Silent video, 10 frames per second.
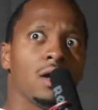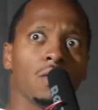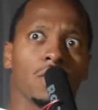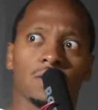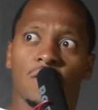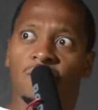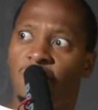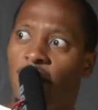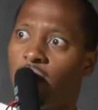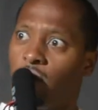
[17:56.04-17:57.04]
What the
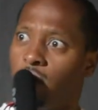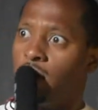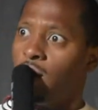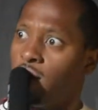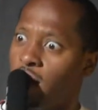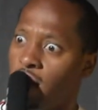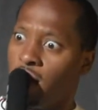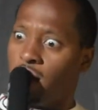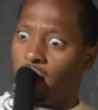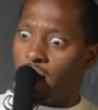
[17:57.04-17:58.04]
fuck going on
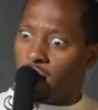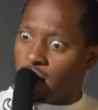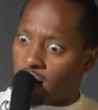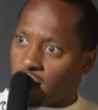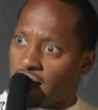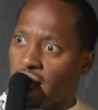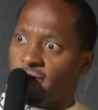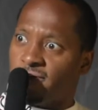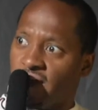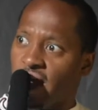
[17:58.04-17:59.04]
here? They
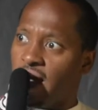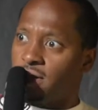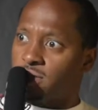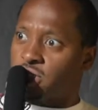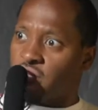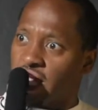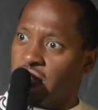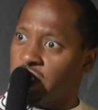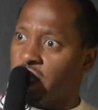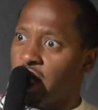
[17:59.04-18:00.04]
got flying
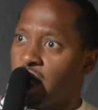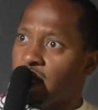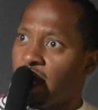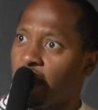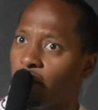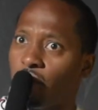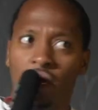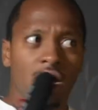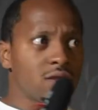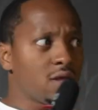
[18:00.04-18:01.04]
chickens? Like,
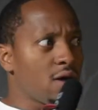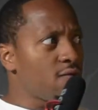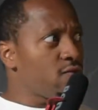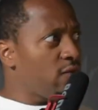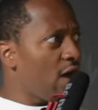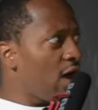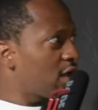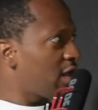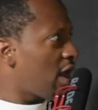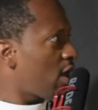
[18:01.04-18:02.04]
what the fuck?
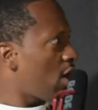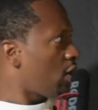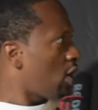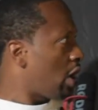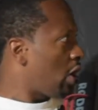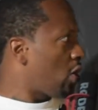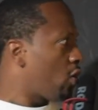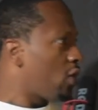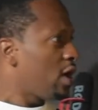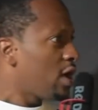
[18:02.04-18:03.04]
Like, hold on.
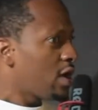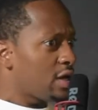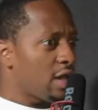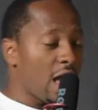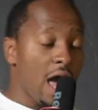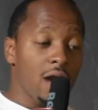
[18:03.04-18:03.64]
I